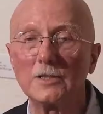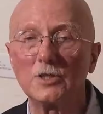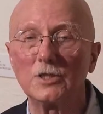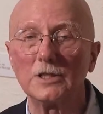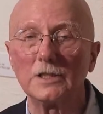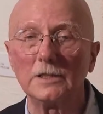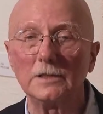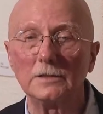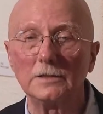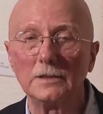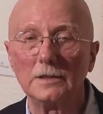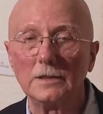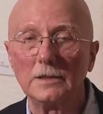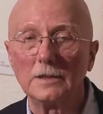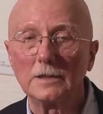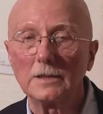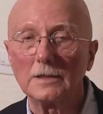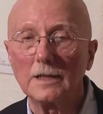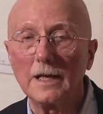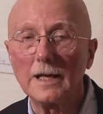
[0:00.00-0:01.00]
sheet
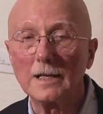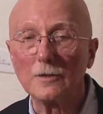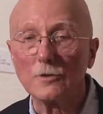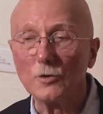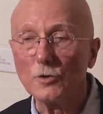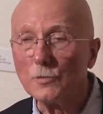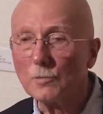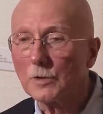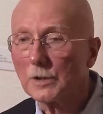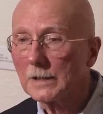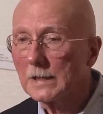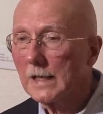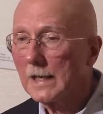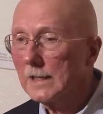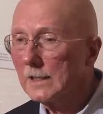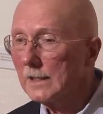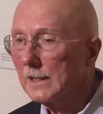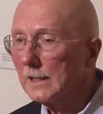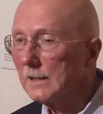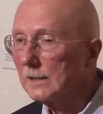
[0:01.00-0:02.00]
and
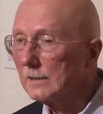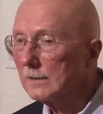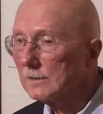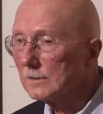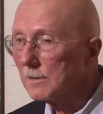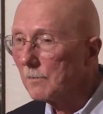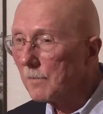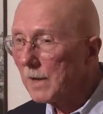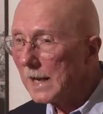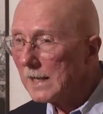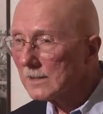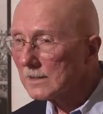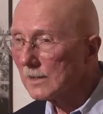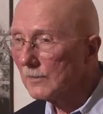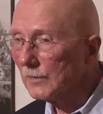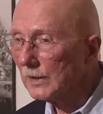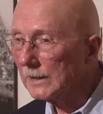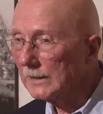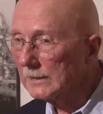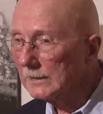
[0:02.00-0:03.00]
lubricating the base
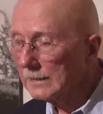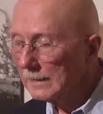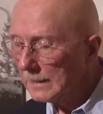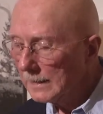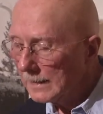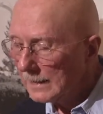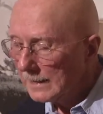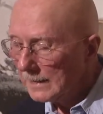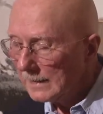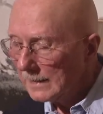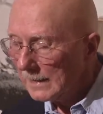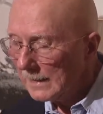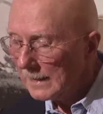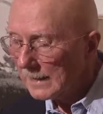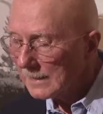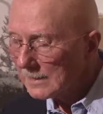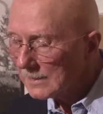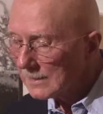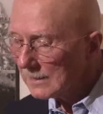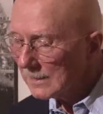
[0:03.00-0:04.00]
of it, and
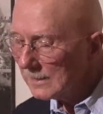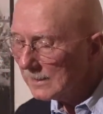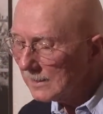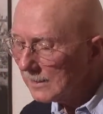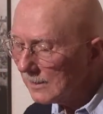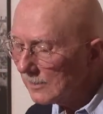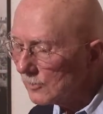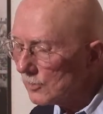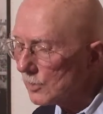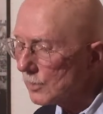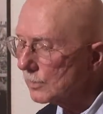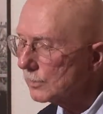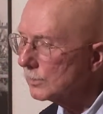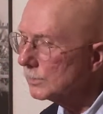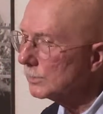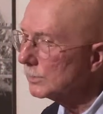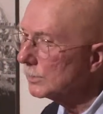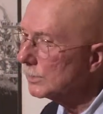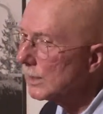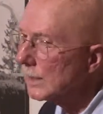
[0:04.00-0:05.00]
it's leading
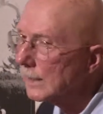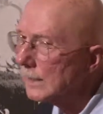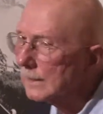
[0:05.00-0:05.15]
to